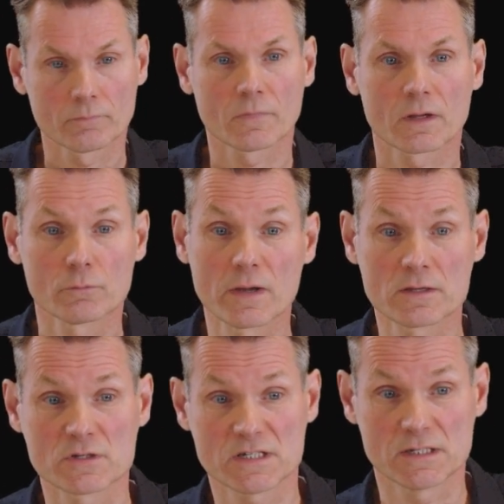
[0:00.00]
When you
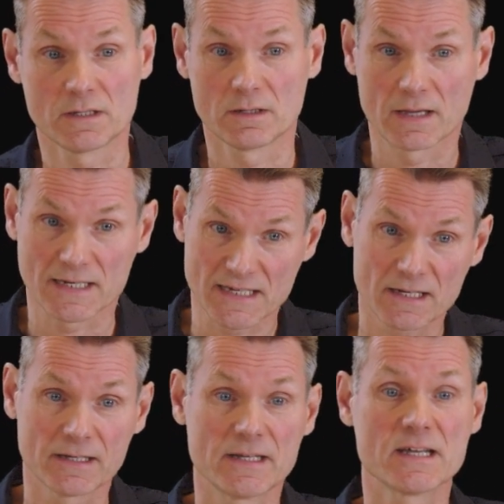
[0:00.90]
see exactly
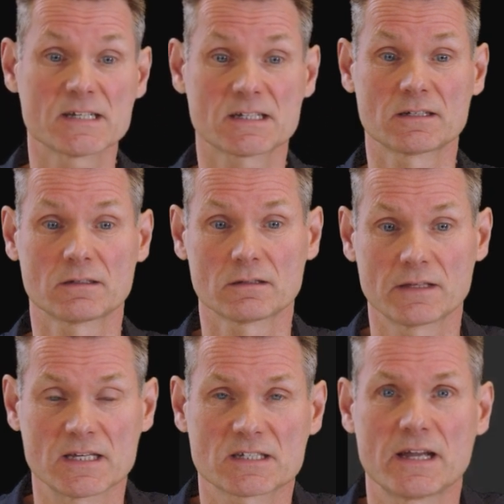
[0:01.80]
this, the
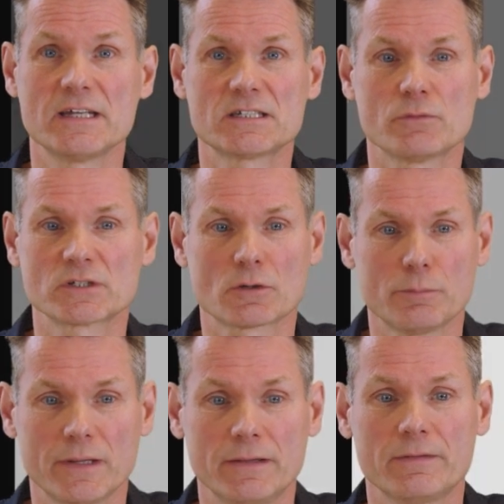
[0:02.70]
installation was complete.